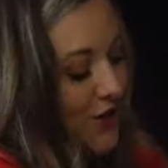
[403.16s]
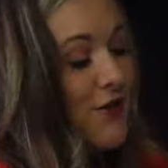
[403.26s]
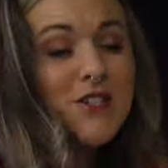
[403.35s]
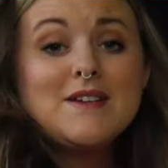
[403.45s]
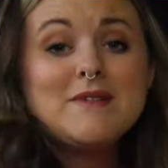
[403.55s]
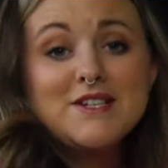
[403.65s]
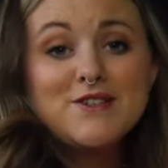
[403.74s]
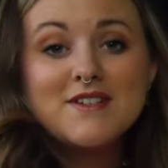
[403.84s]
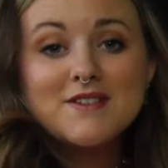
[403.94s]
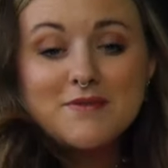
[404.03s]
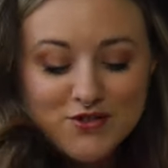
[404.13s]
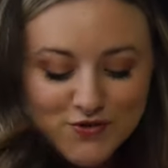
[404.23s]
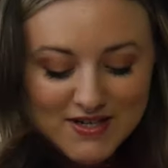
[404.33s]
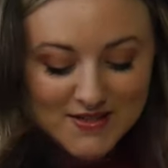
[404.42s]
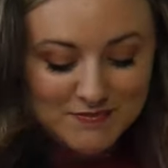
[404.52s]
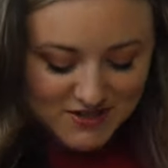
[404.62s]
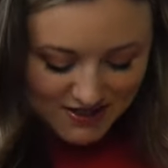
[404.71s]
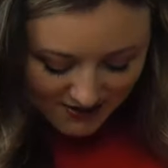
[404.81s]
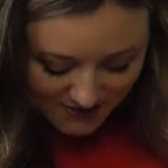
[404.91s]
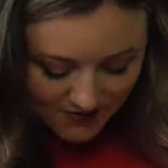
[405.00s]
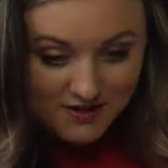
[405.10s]
Usually we do this with treats, but Jess
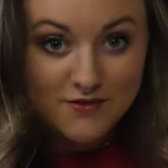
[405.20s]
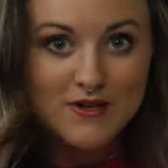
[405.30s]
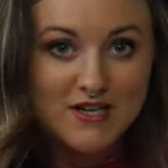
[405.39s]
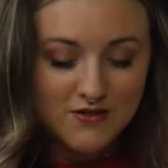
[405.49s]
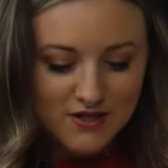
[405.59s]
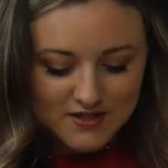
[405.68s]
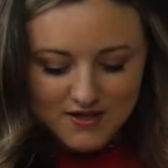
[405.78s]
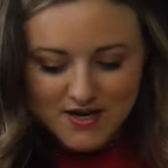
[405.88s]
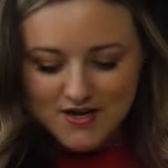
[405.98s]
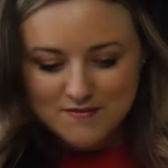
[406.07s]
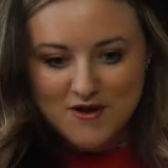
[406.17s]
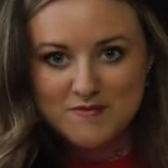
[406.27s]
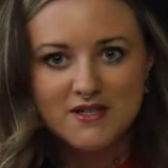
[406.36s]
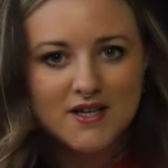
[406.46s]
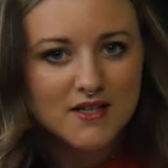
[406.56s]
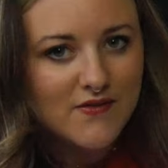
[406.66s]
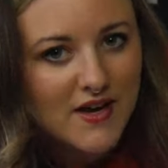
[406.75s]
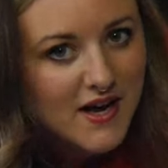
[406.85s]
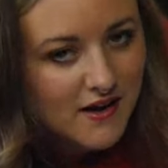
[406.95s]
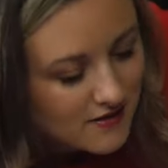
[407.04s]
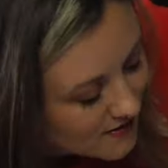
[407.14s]
is on this really strict diet at the moment because of her health